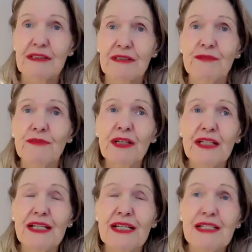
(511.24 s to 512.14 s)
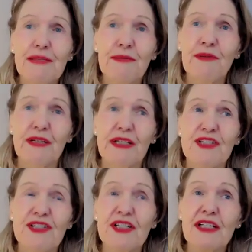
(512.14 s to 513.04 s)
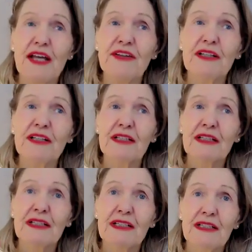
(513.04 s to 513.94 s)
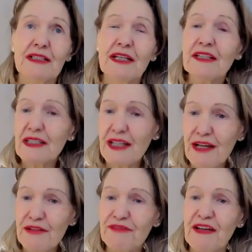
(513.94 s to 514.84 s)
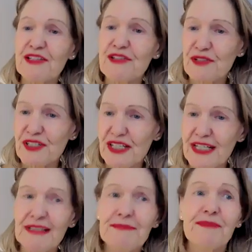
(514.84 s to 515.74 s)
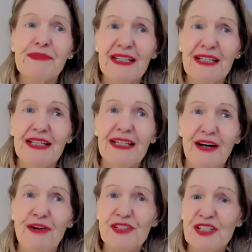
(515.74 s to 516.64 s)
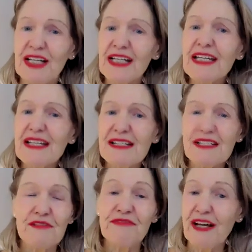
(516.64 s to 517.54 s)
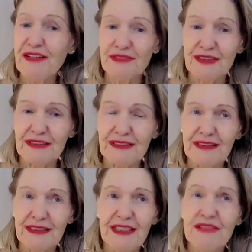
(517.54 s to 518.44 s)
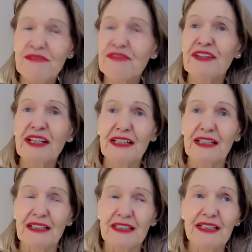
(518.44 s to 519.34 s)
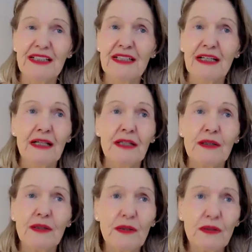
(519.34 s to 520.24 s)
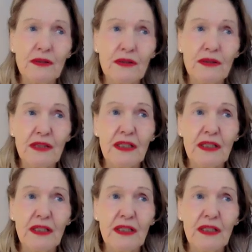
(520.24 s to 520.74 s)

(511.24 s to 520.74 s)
what is the point? Just another life, as you say, Oscar, in survival, in fear, in, oh,